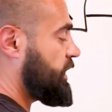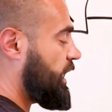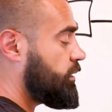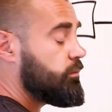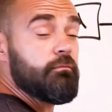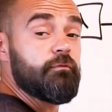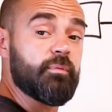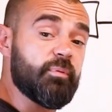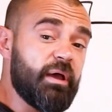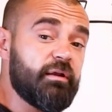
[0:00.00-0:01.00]
Then
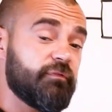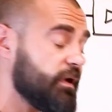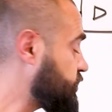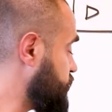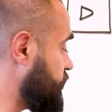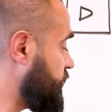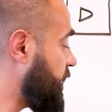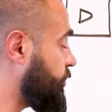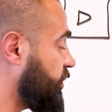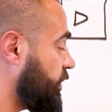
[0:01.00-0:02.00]
from the manufacturer
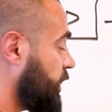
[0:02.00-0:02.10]
rep,